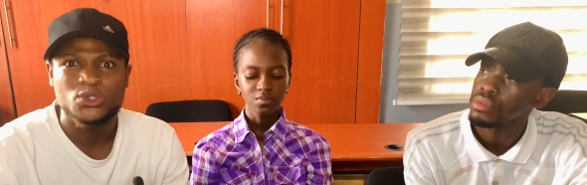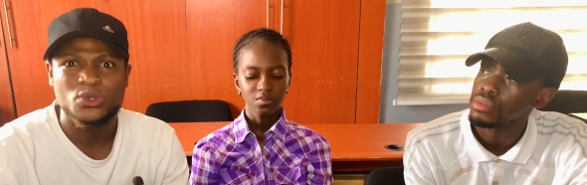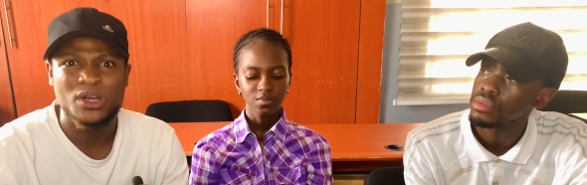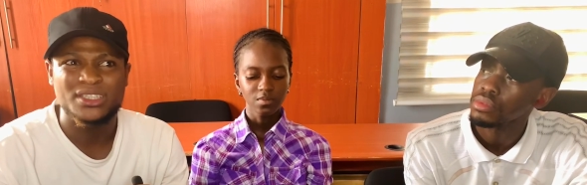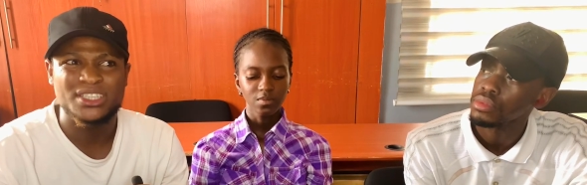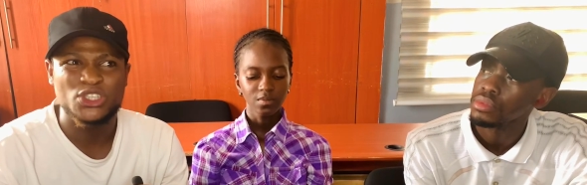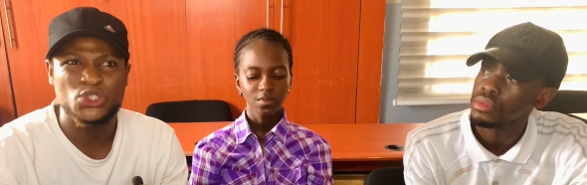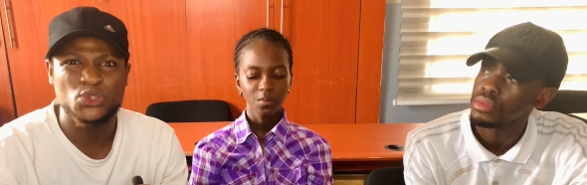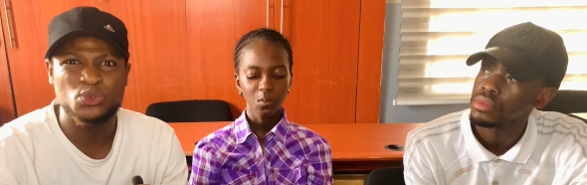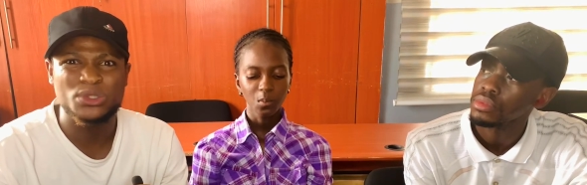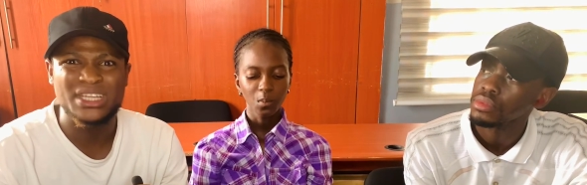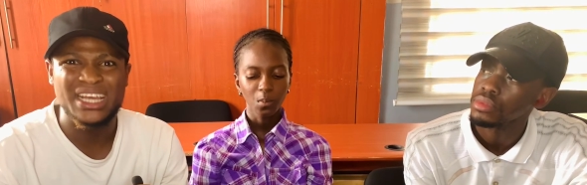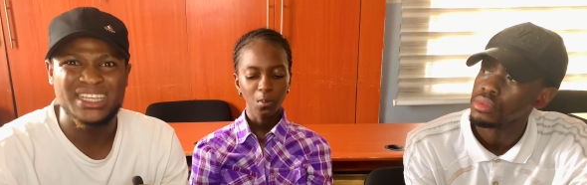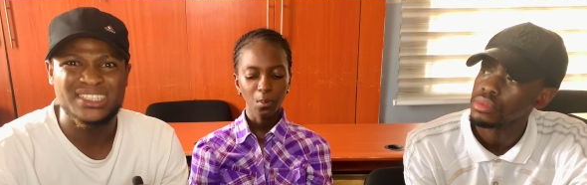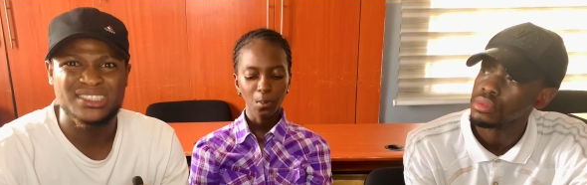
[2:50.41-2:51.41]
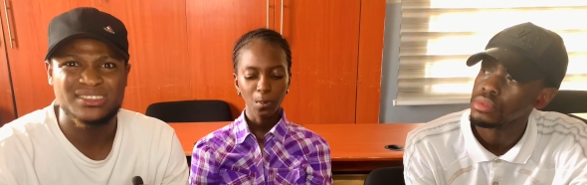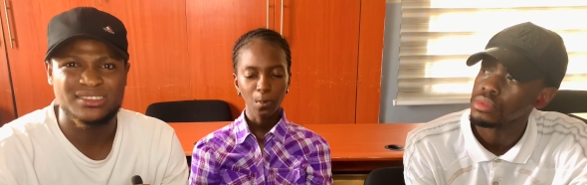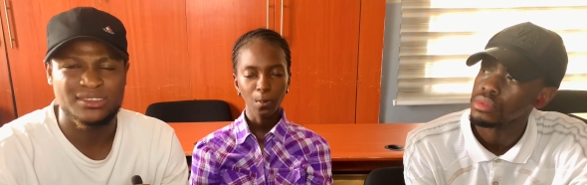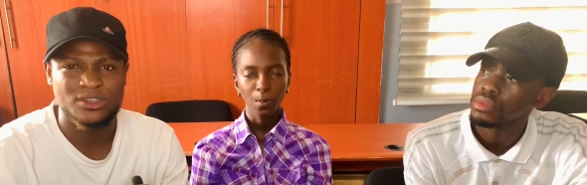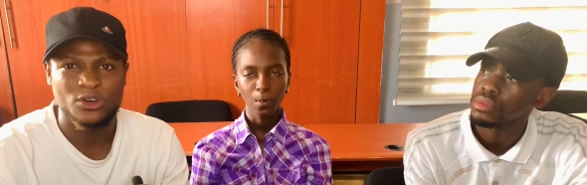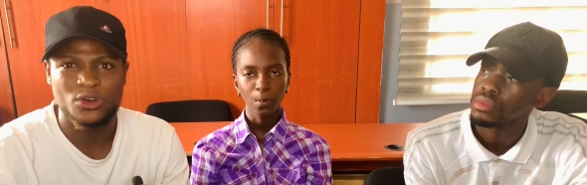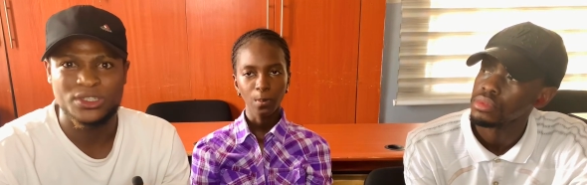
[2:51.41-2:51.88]
Speaker 1: So as a
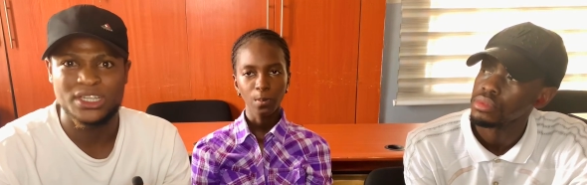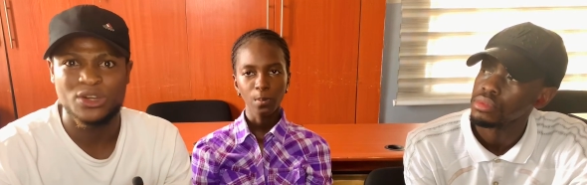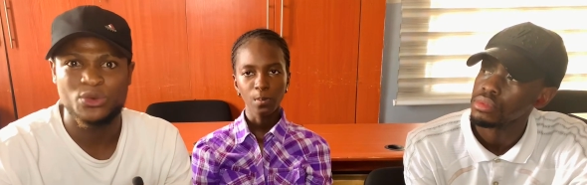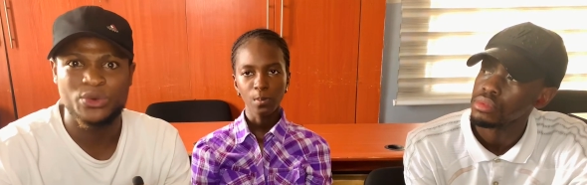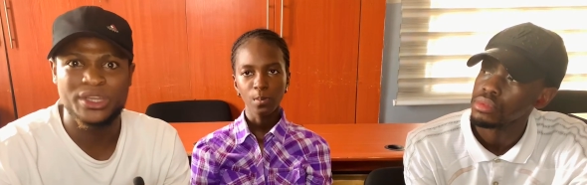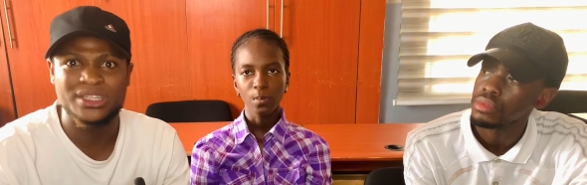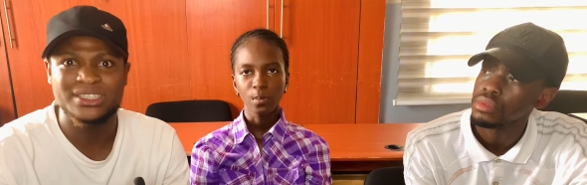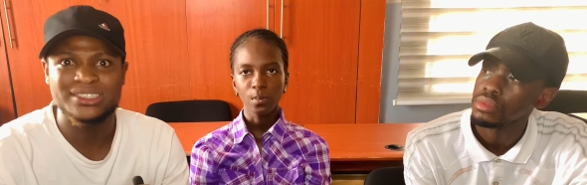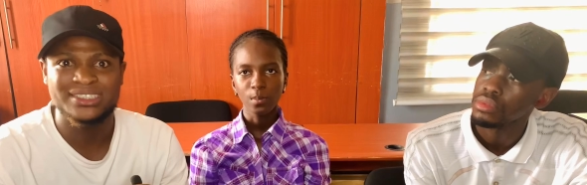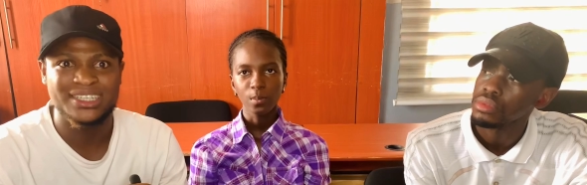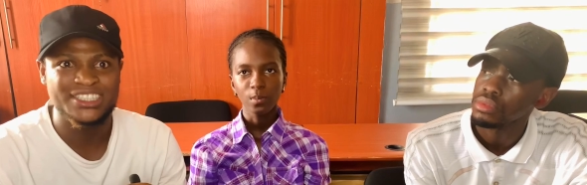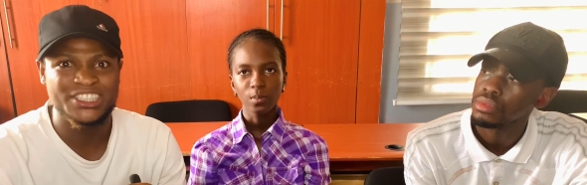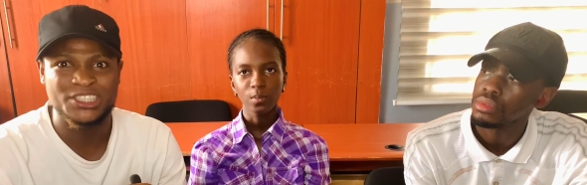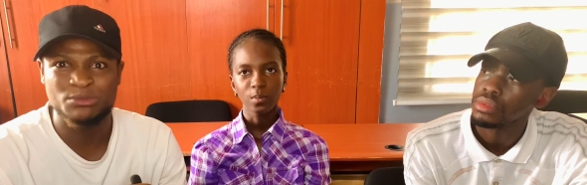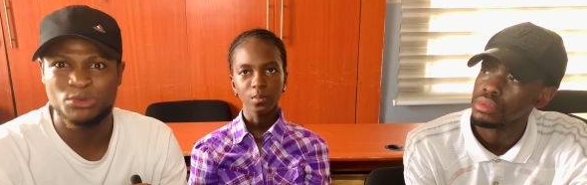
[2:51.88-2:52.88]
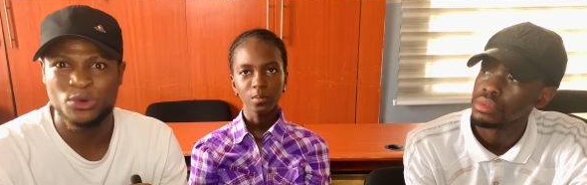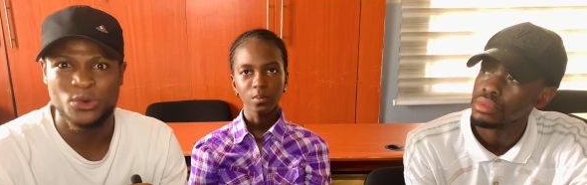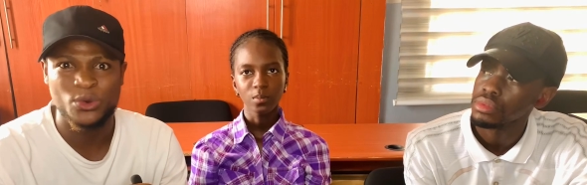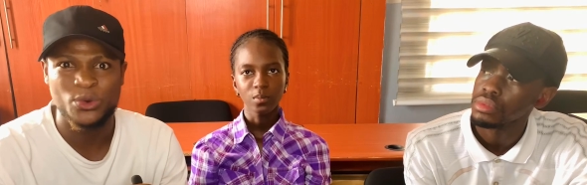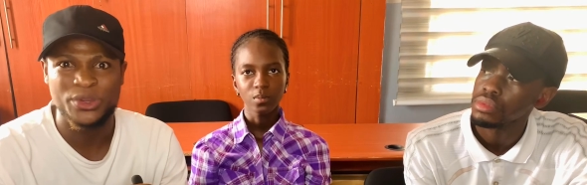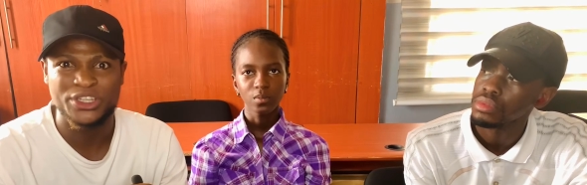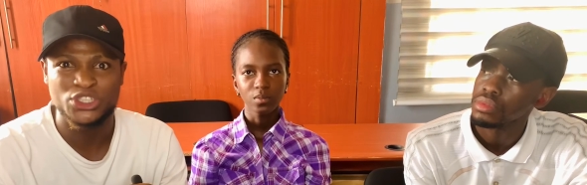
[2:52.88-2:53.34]
student undergoing internship
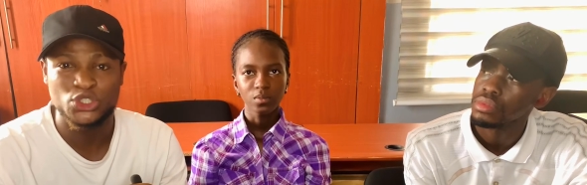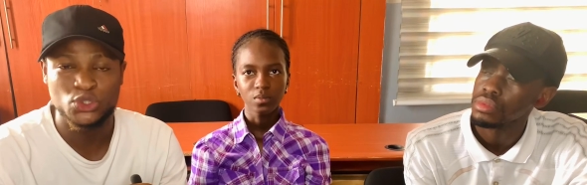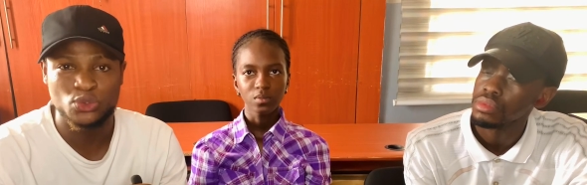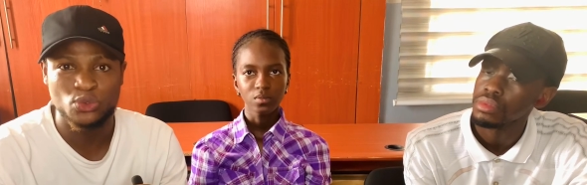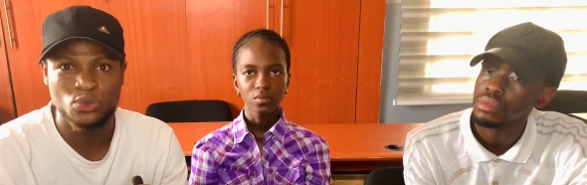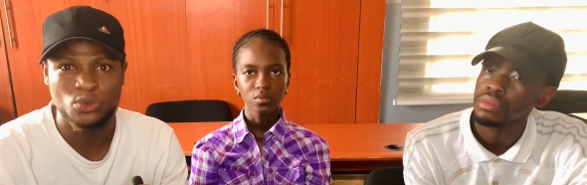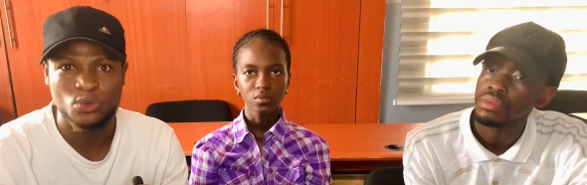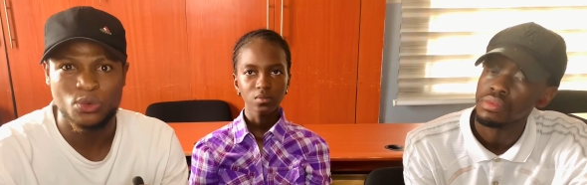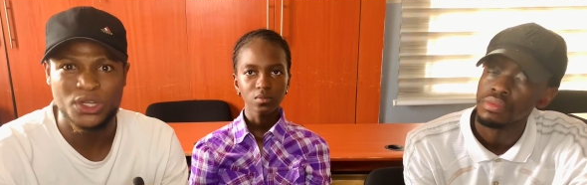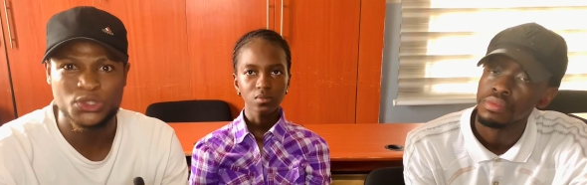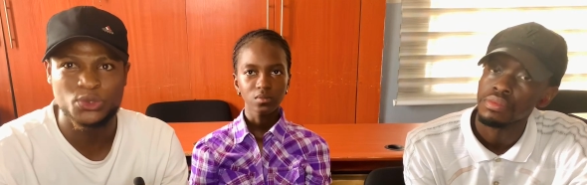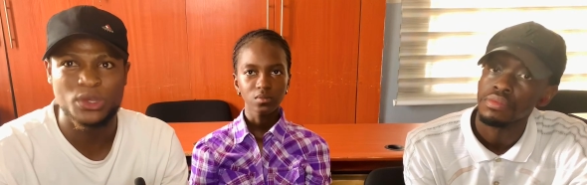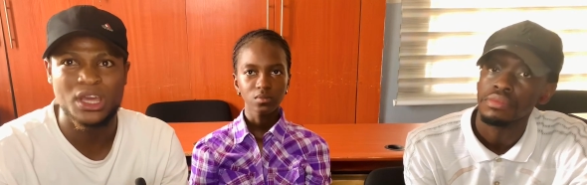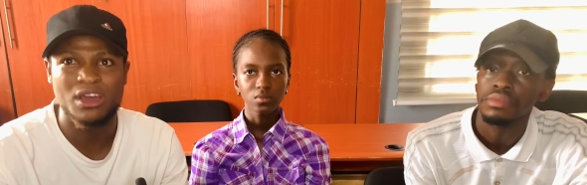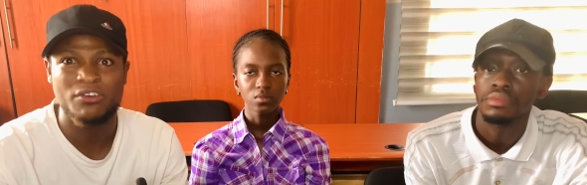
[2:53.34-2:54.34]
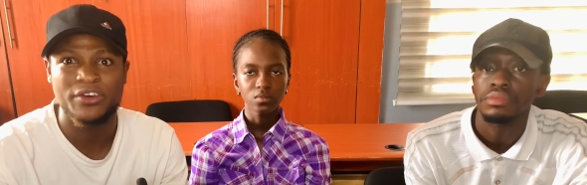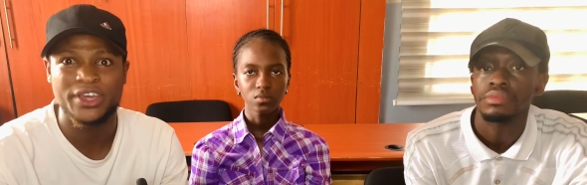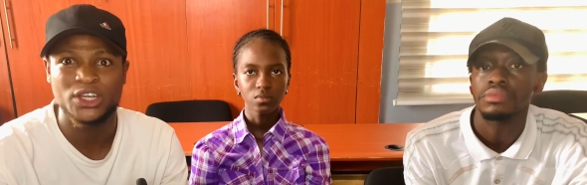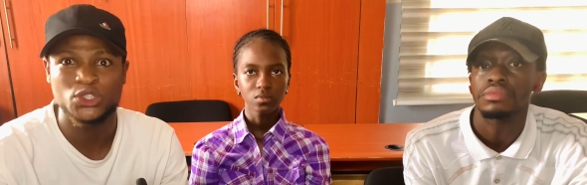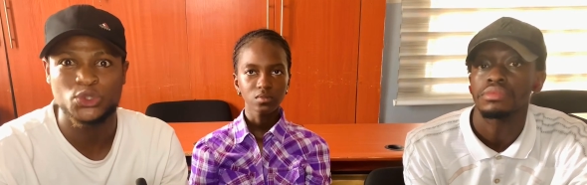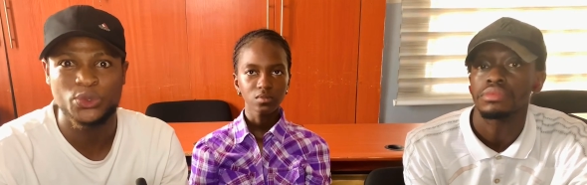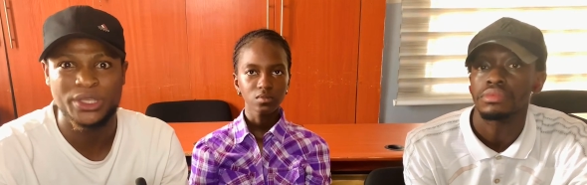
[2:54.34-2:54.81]
or in school, whatsoever
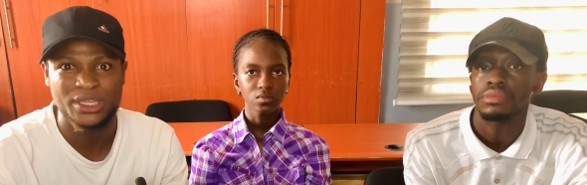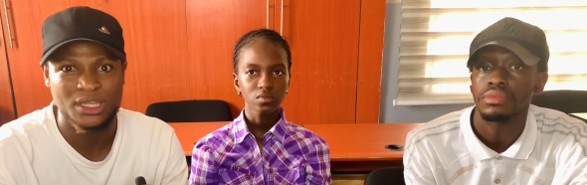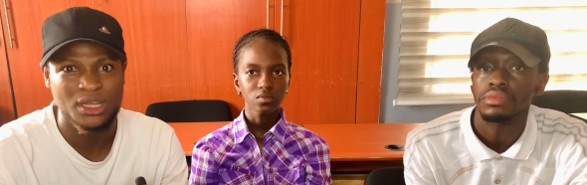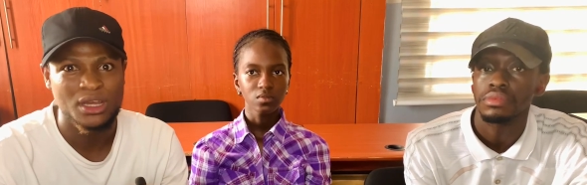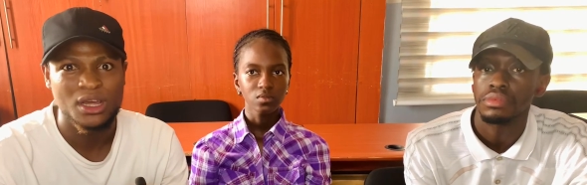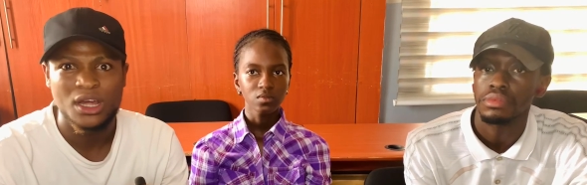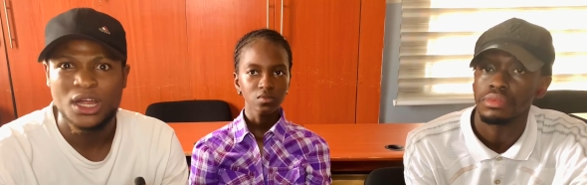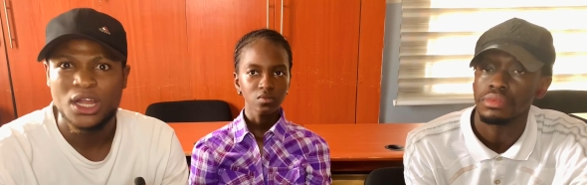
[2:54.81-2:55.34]
you're doing,